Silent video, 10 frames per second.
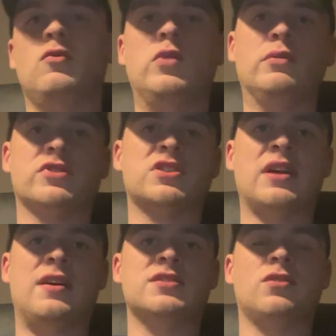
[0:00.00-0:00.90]
We will
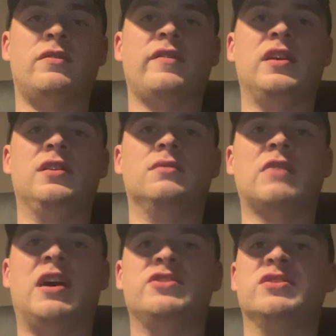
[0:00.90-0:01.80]
start off in
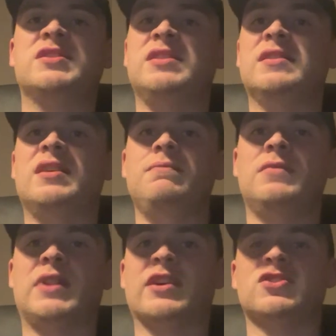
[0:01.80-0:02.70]
Argentina
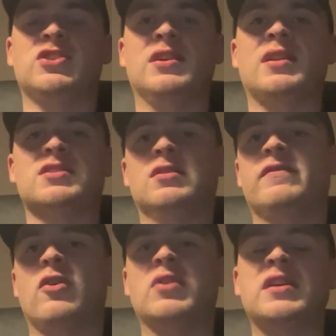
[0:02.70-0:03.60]
last year. That's
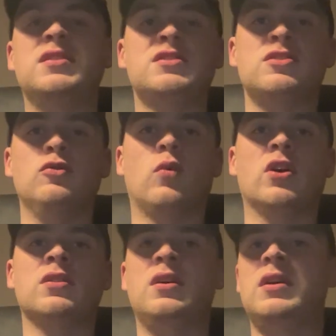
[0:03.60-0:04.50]
Navone, 2-1.